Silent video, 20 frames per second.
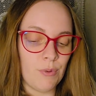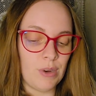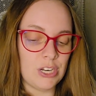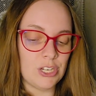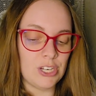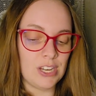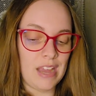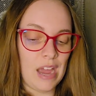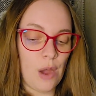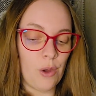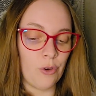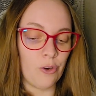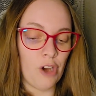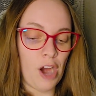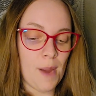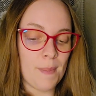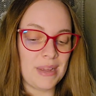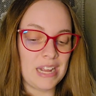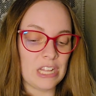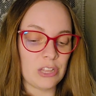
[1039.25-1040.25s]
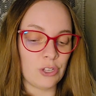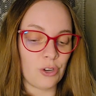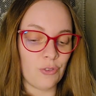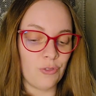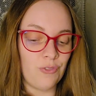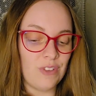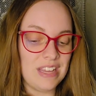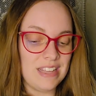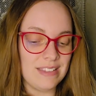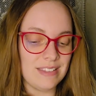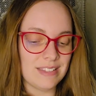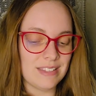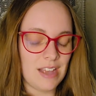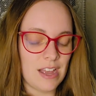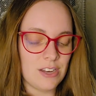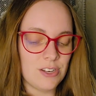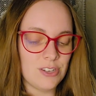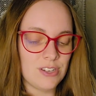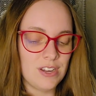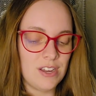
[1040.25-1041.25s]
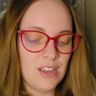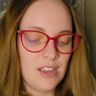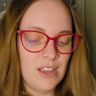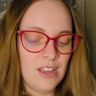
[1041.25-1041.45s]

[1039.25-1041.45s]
reaching out and grabbing at their feet and such.